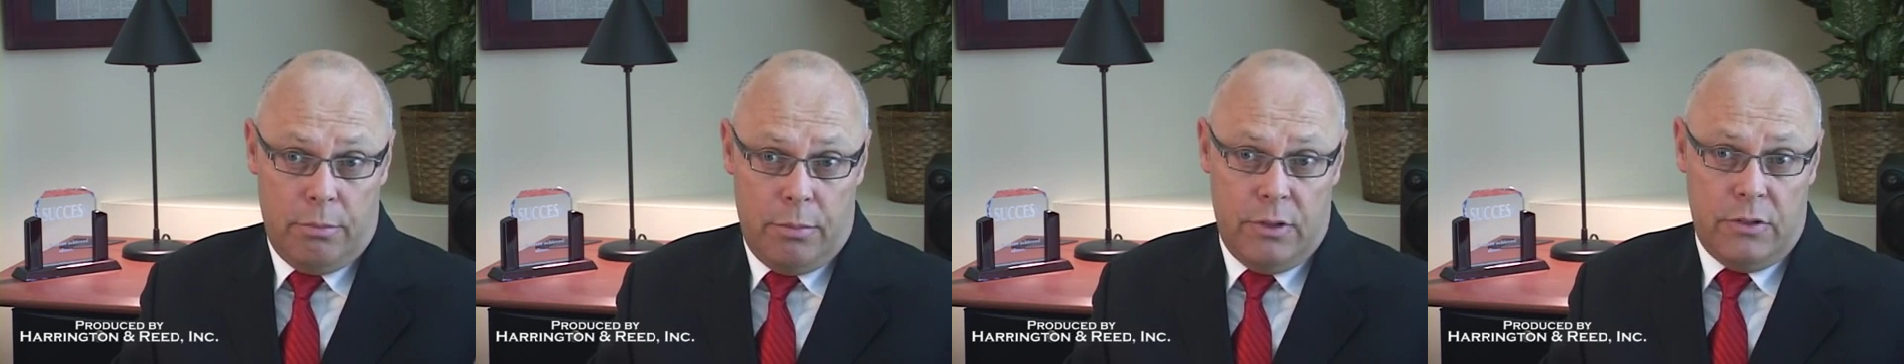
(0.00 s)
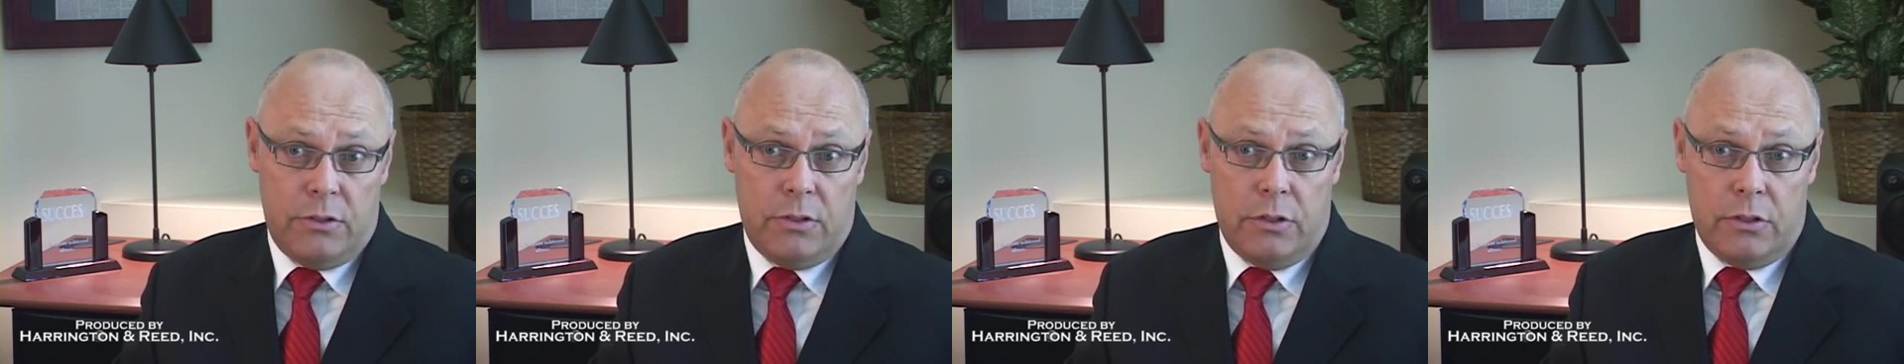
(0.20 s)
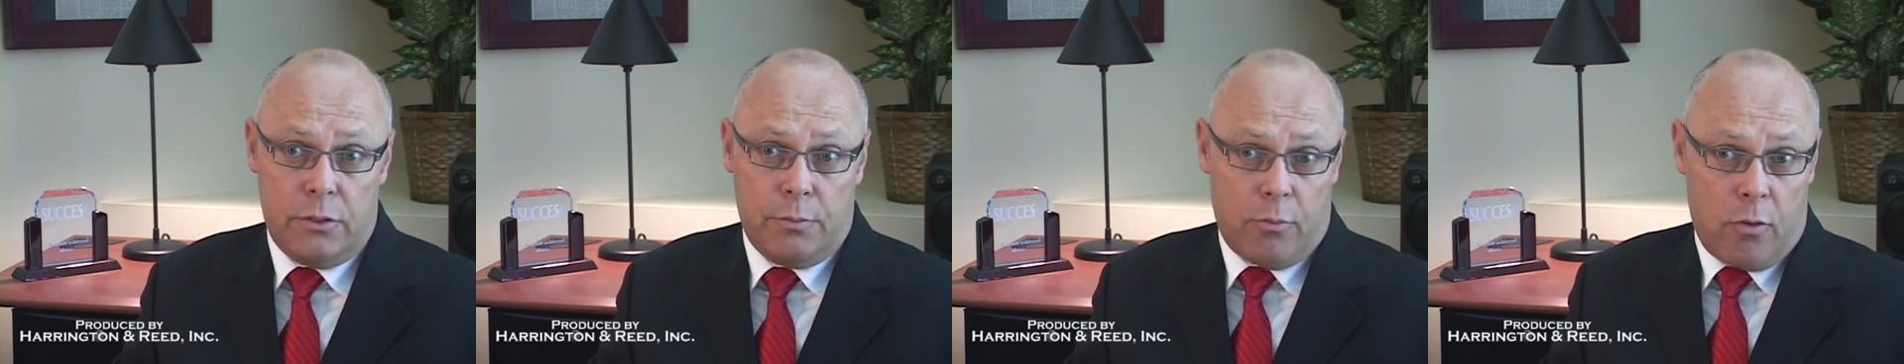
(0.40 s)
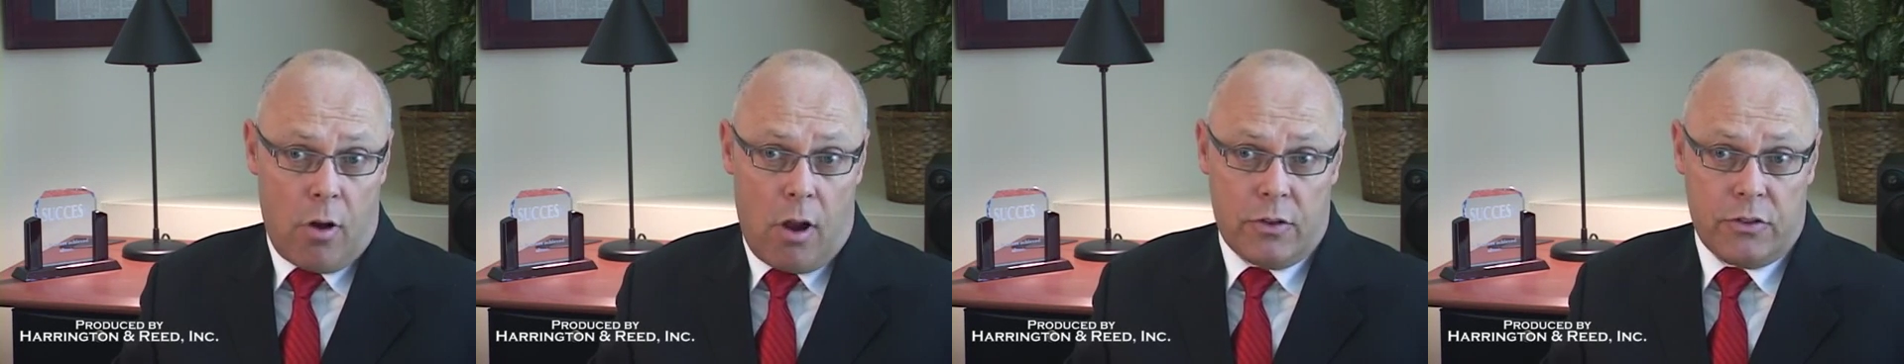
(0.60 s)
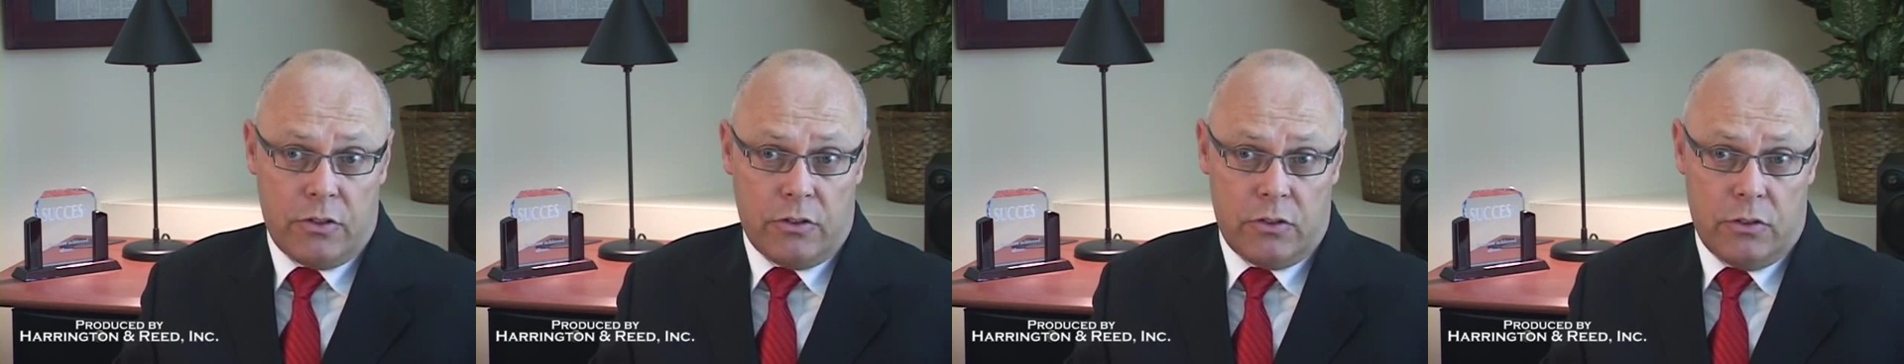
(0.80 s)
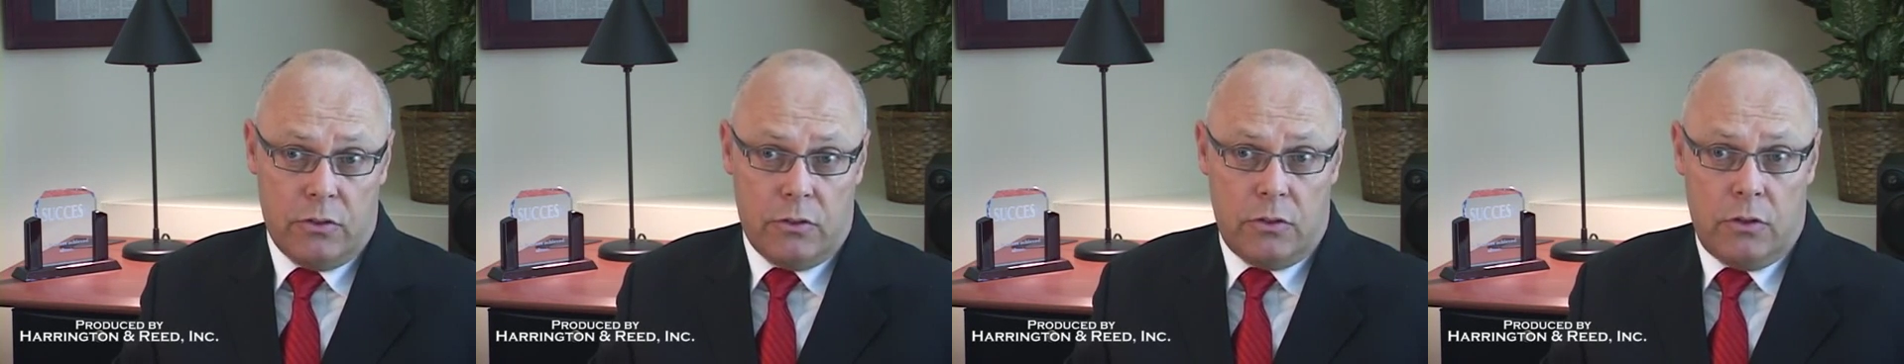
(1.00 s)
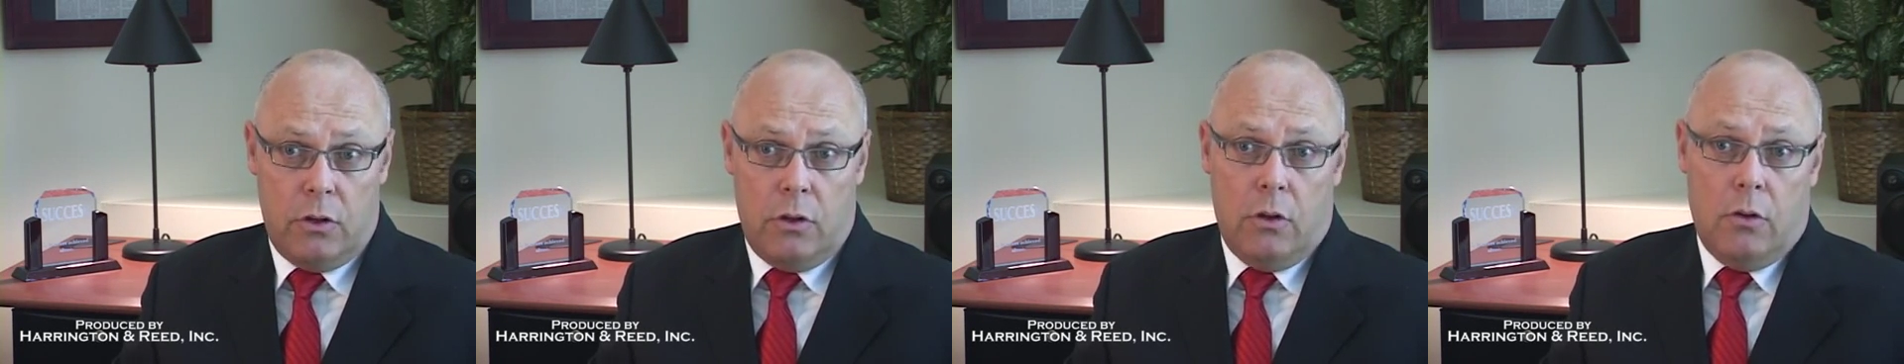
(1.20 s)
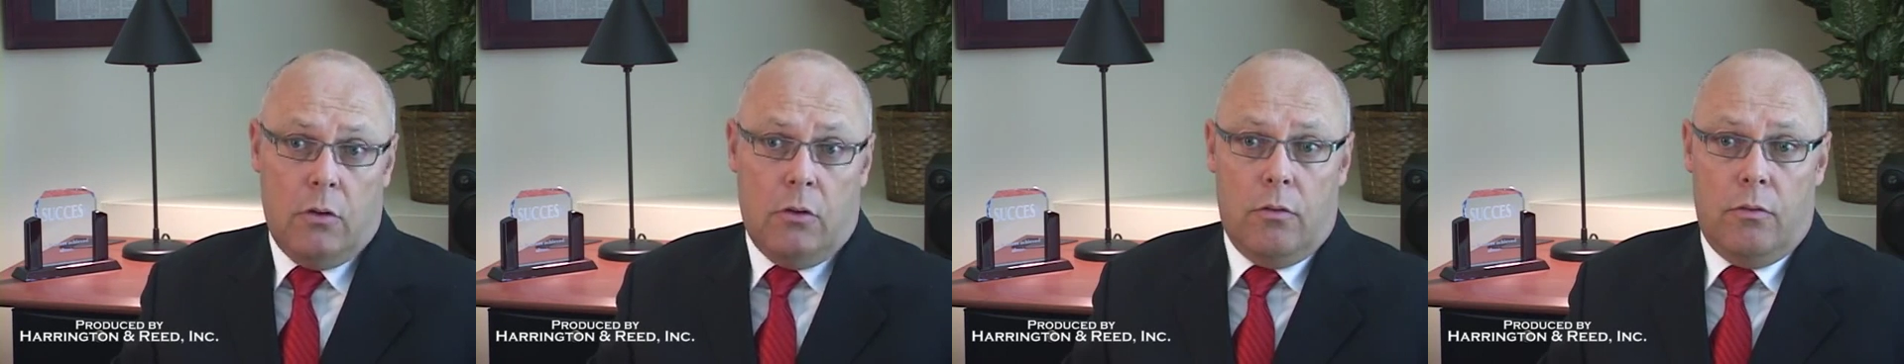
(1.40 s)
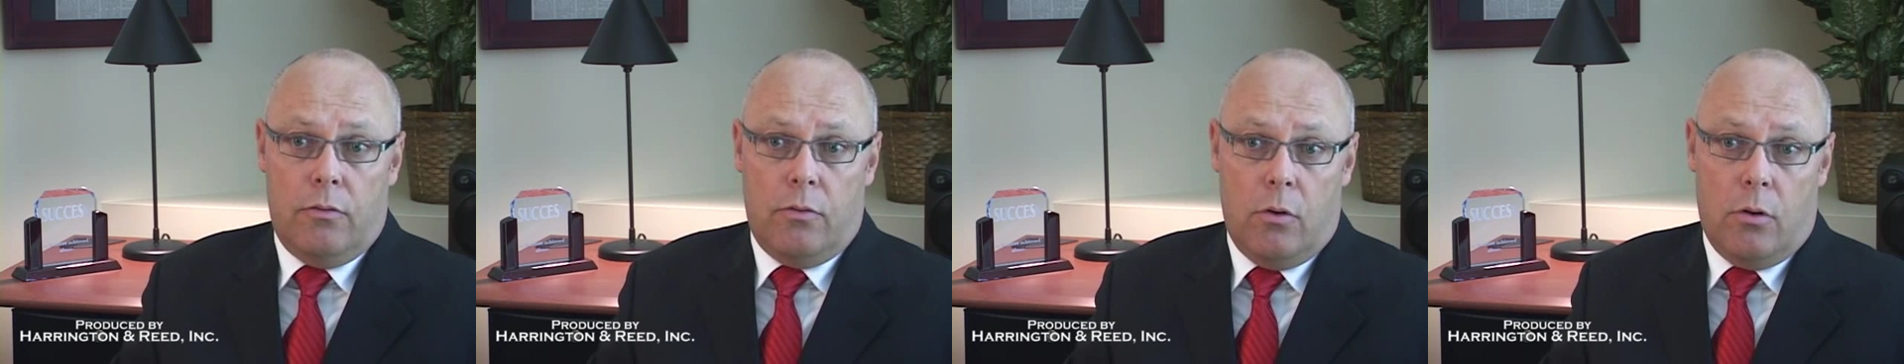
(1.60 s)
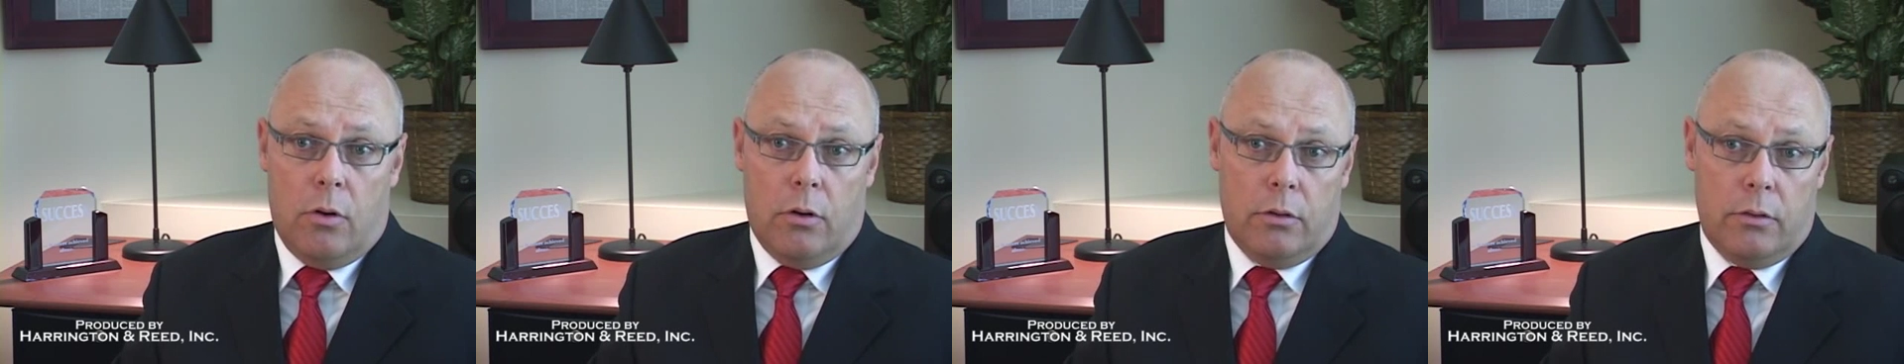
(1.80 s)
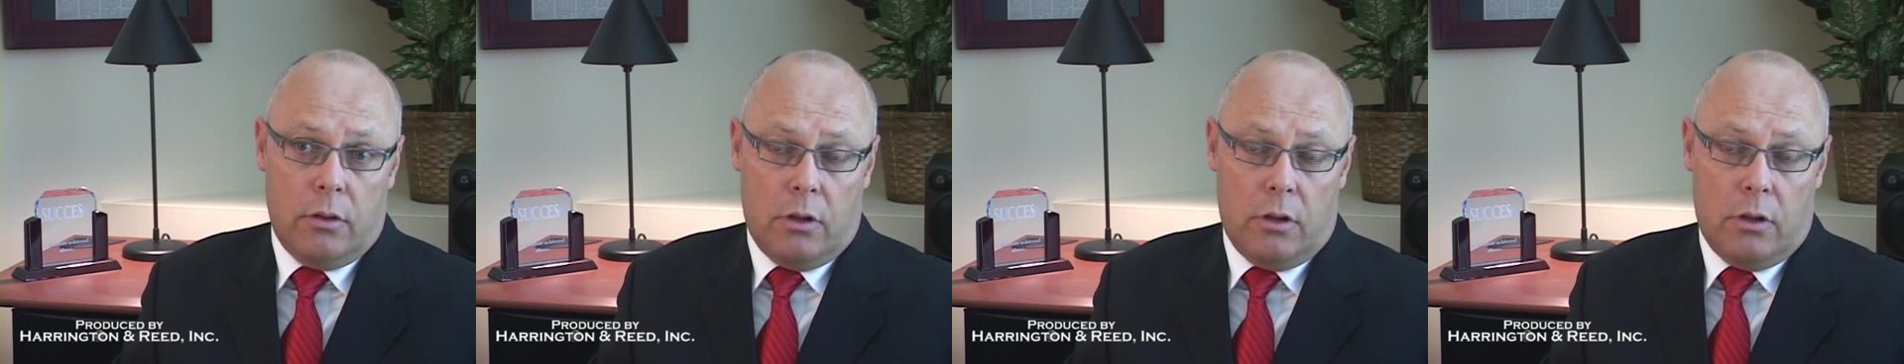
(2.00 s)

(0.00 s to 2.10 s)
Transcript: business processes for